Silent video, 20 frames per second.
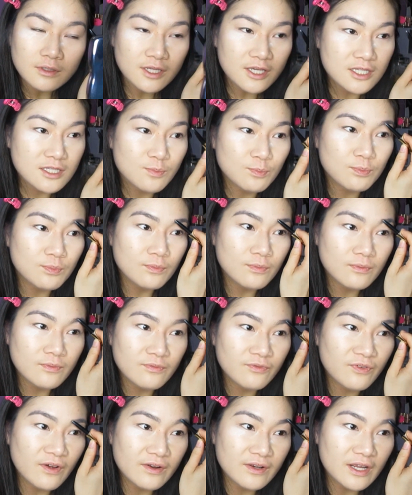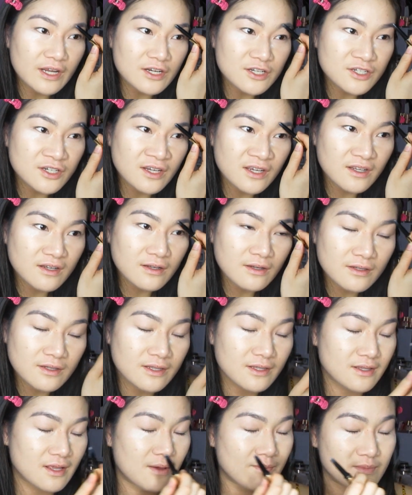This foundation,
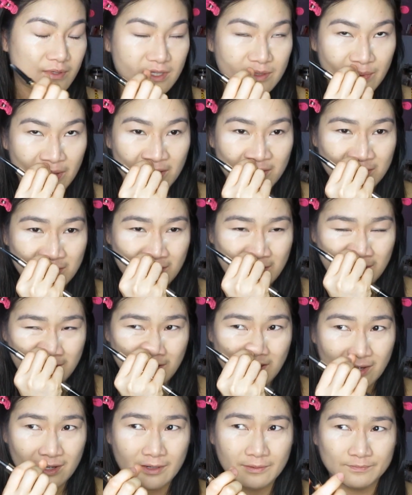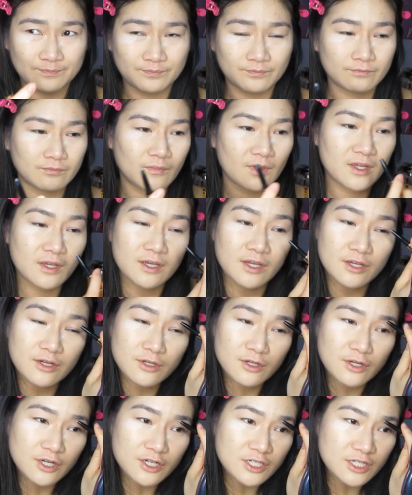I'm smelling the
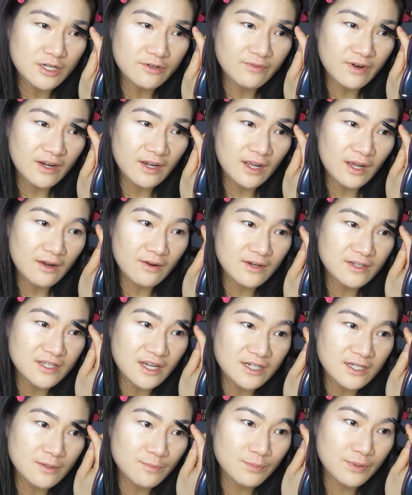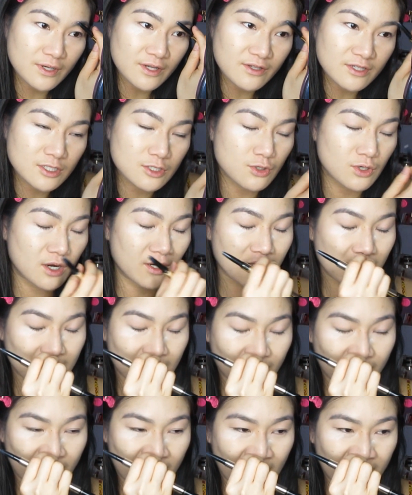cushion right now, and it's actually pretty strong, like
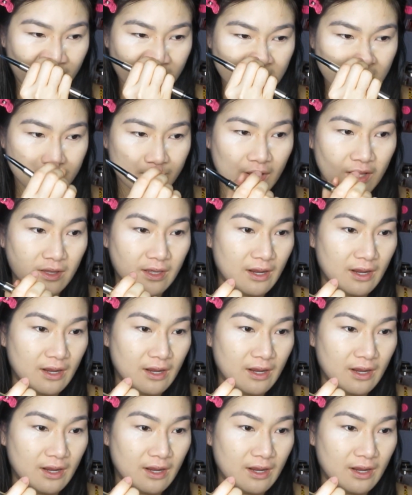the fragrance smell.